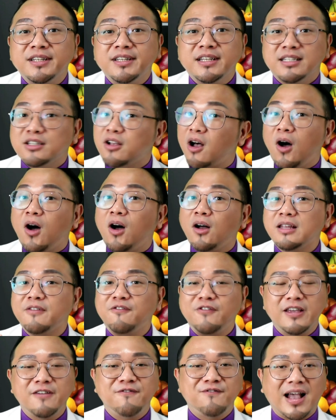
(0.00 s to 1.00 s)
Is all the
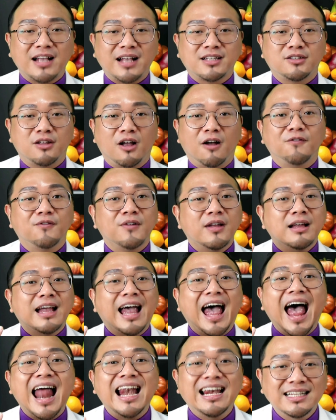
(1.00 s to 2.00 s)
effects of
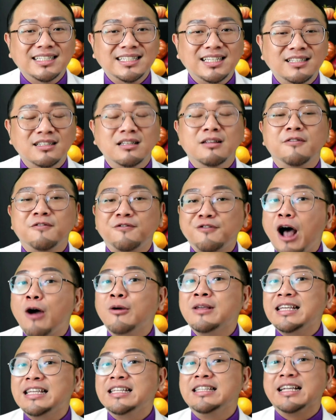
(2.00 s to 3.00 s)
allicin found
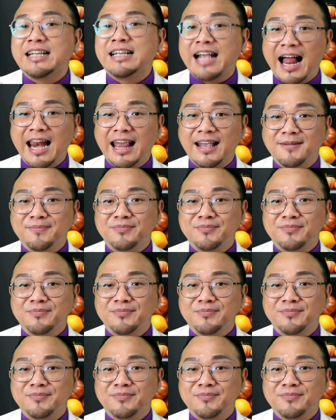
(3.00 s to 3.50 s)
in the garlic.